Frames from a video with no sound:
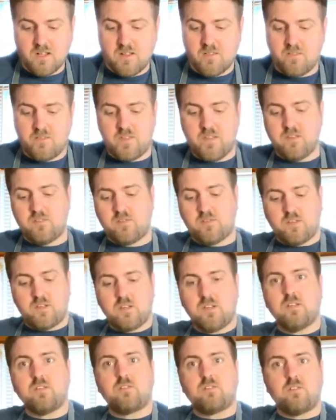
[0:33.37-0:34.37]
This
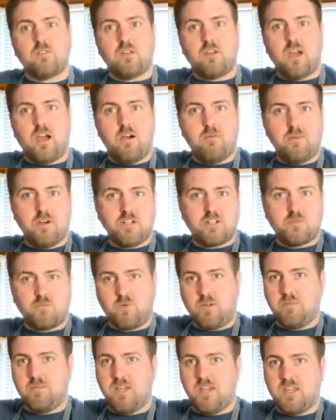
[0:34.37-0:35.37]
is how much we
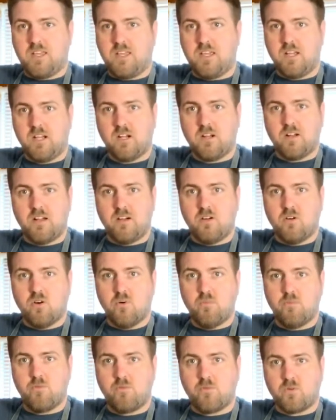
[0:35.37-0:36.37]
make here at home
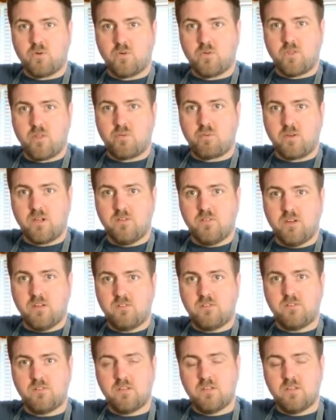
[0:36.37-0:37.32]
for the three of us.